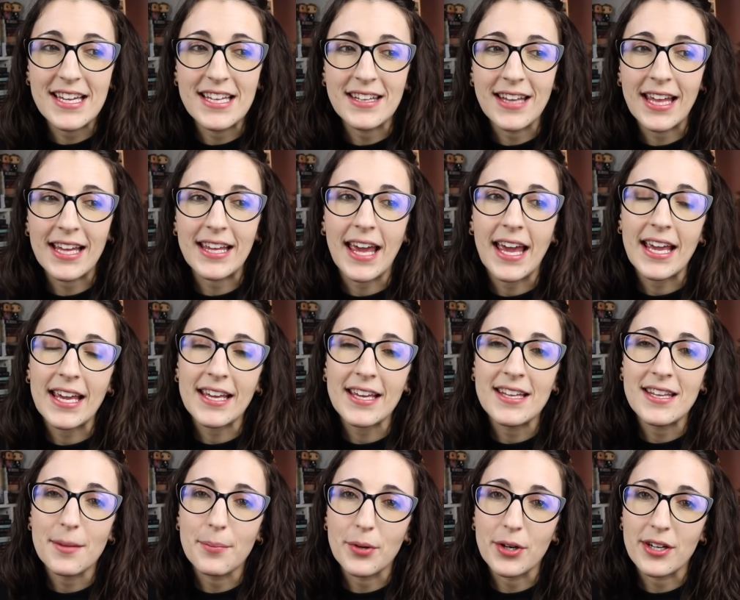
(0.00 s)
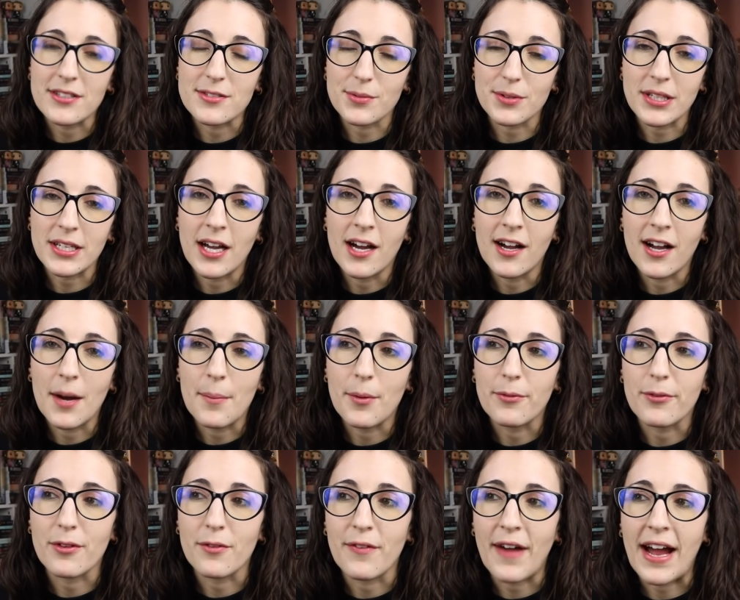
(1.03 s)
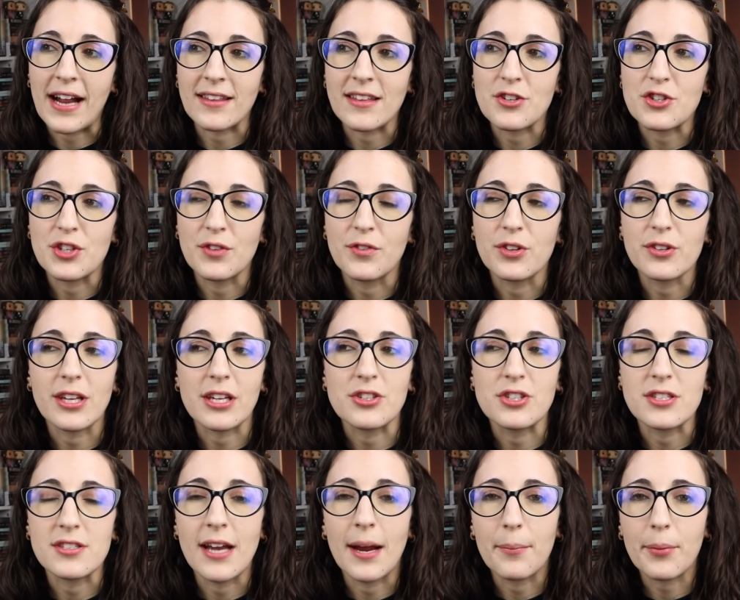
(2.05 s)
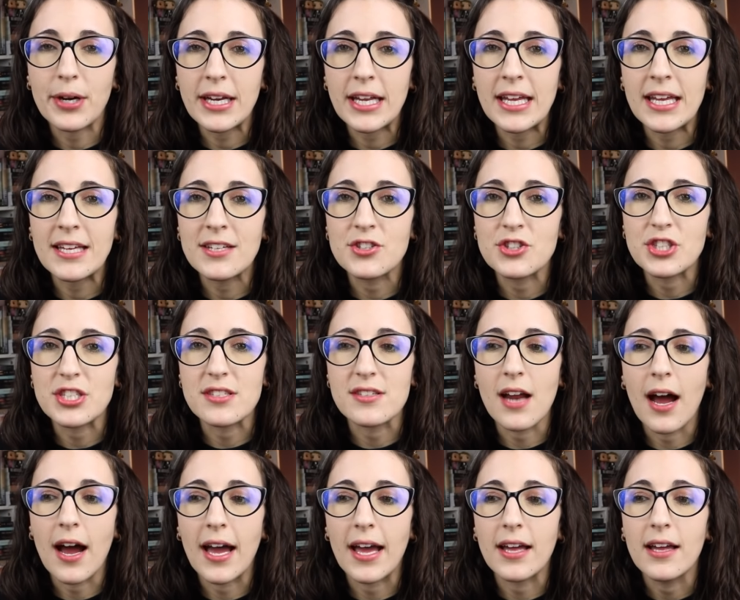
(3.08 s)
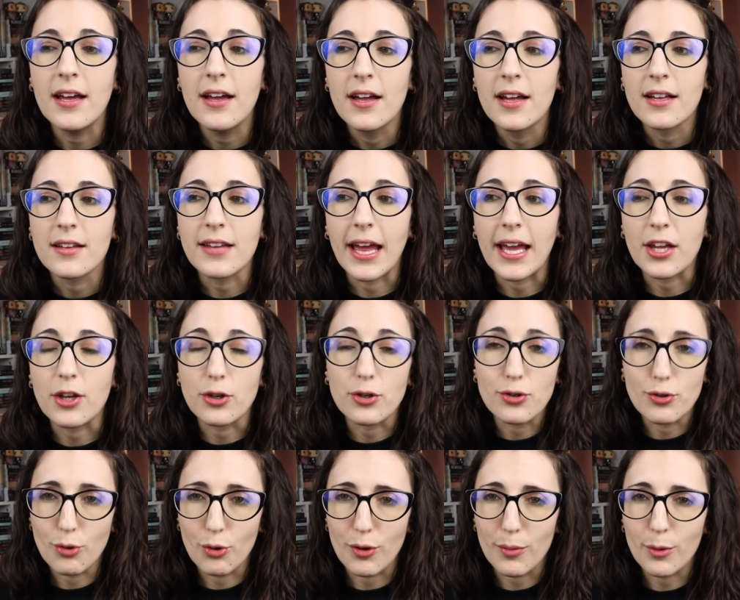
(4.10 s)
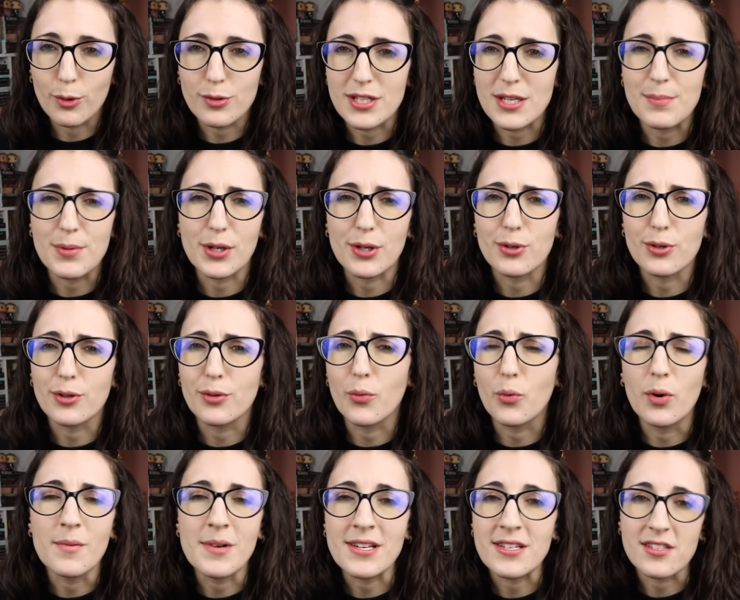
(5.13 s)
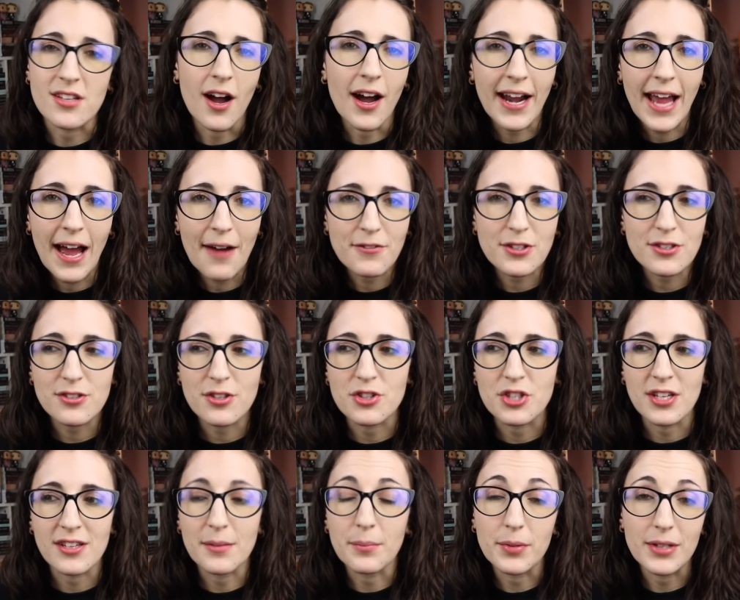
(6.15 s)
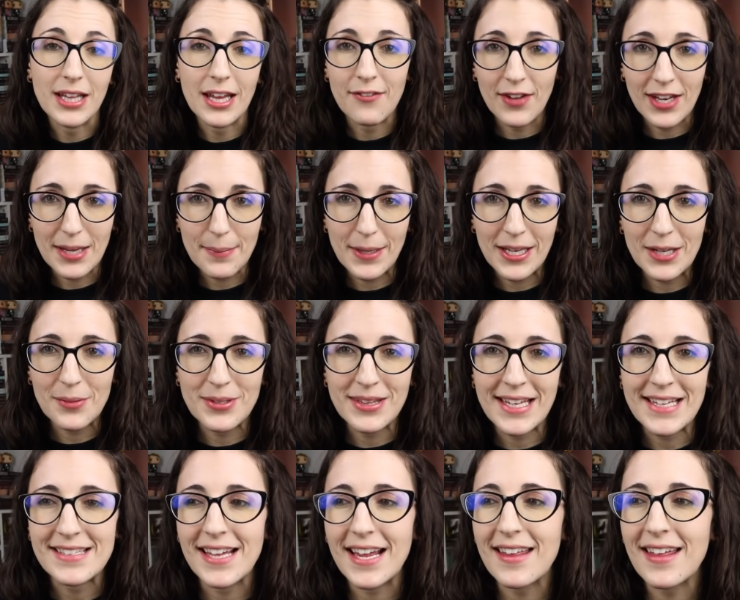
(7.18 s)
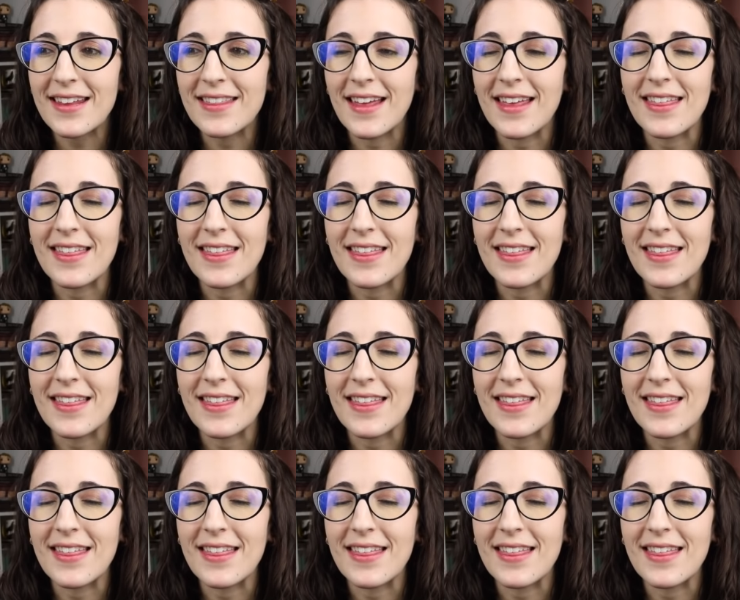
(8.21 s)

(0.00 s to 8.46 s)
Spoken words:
And like, Kate in the book is really hung up over the fact that she feels like she's not pretty and she's not like your normal typical woman sought after, so she doesn't believe anybody when they say that.